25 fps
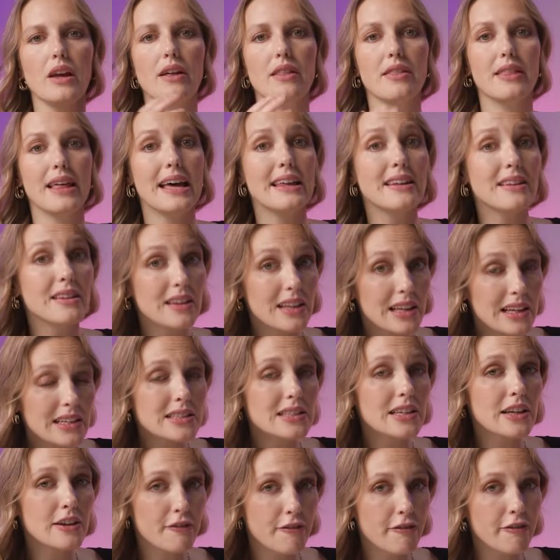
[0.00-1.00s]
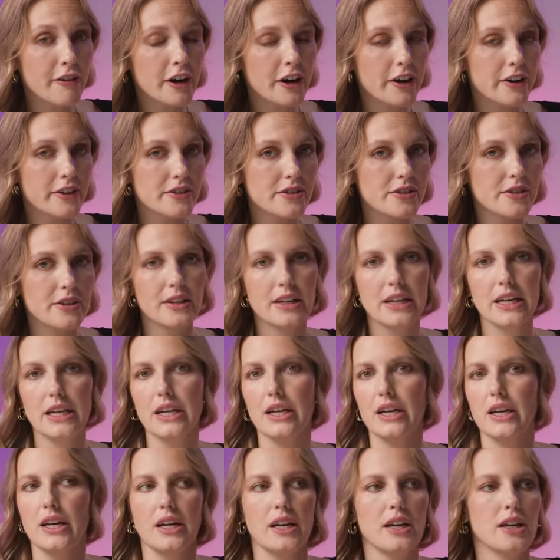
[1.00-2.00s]
Then listen first.
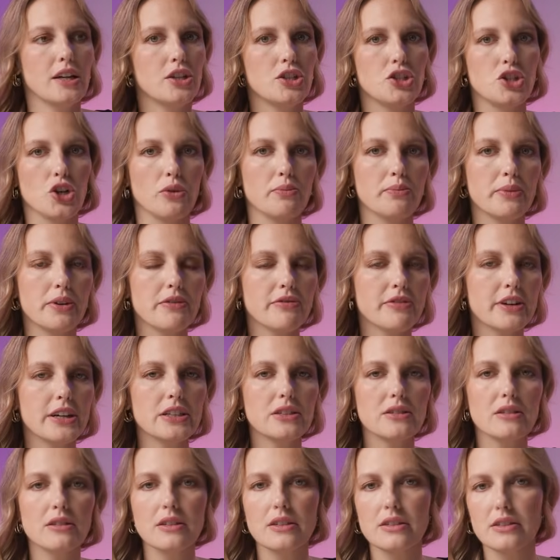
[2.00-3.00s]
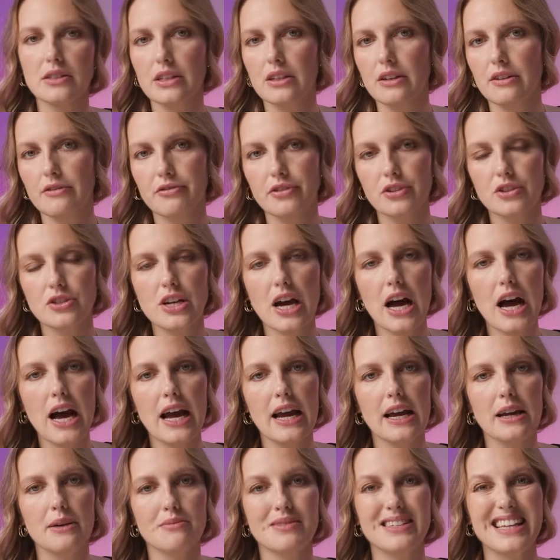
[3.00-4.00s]
Don't be afraid to listen a few
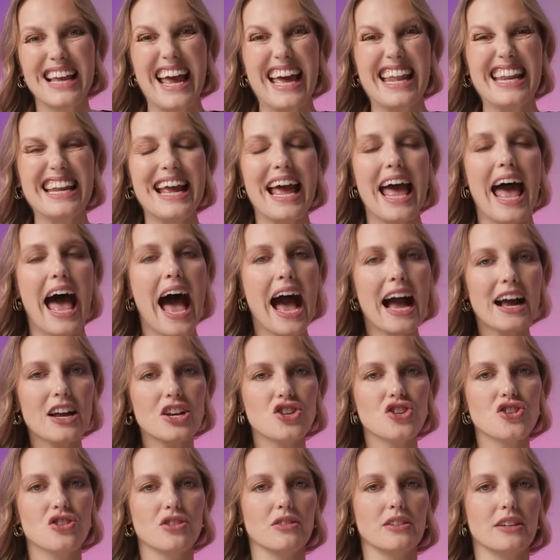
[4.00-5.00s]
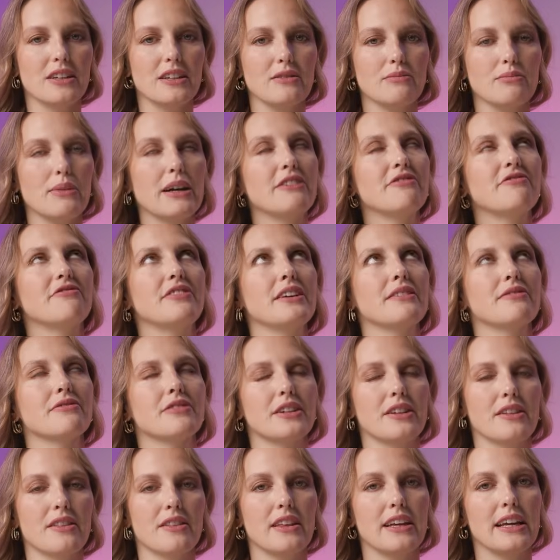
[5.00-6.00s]
times. And actually, my
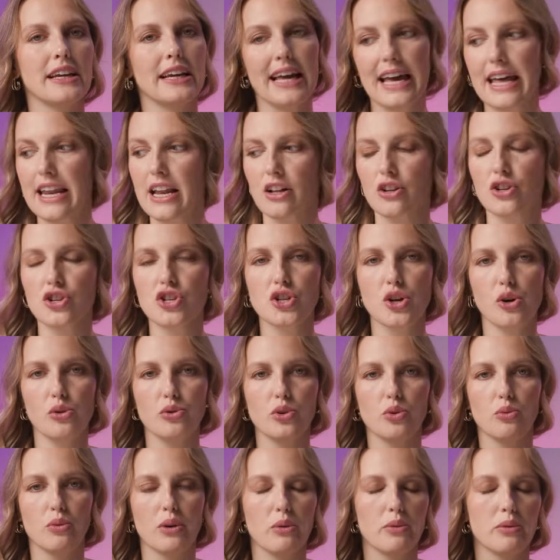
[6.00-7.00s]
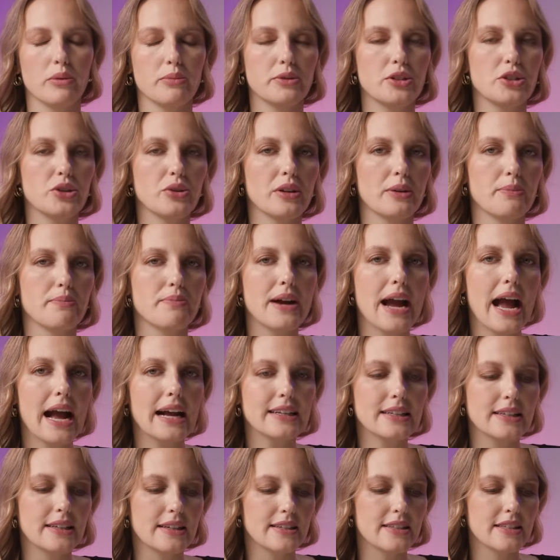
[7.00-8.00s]
favorite thing, and I'll show you when we'll be doing
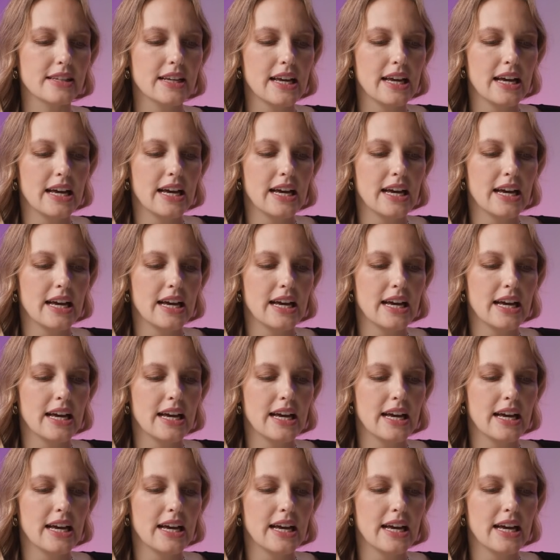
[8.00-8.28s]
practice,